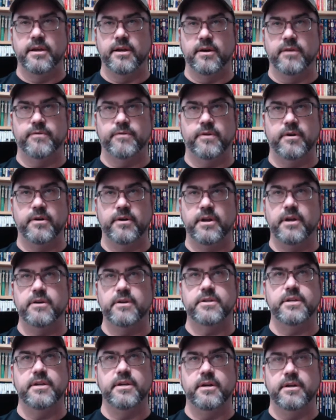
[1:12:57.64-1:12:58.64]
for years
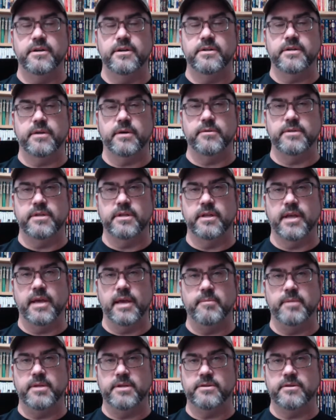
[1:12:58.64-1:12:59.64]
and years, I was in the game
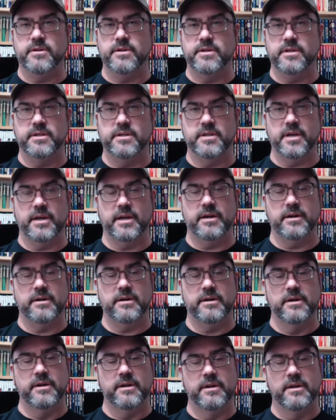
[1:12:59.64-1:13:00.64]
industry as a designer,
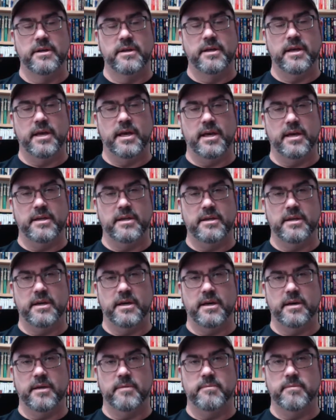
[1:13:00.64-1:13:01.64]
and
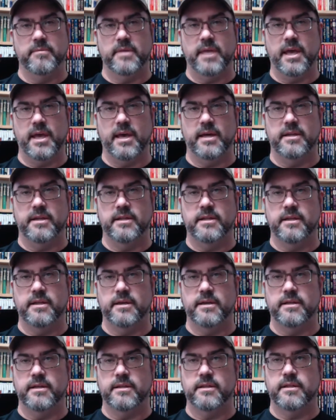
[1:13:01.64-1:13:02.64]
the